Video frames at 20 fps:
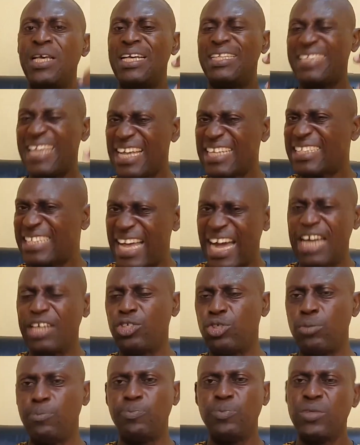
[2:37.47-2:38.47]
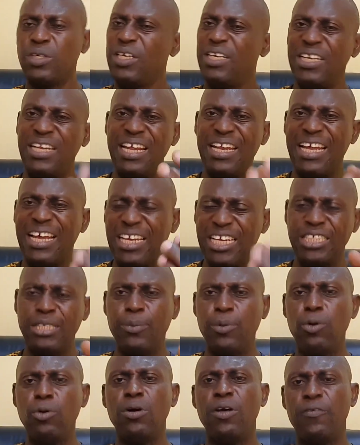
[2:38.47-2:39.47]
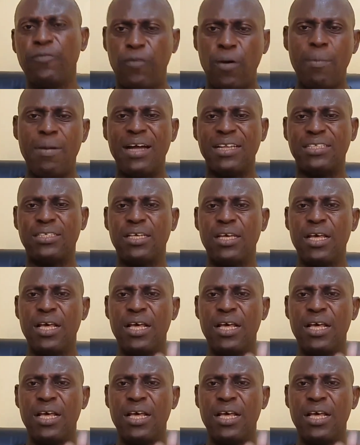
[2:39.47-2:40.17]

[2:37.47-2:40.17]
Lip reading: It has calcium in a negligible format.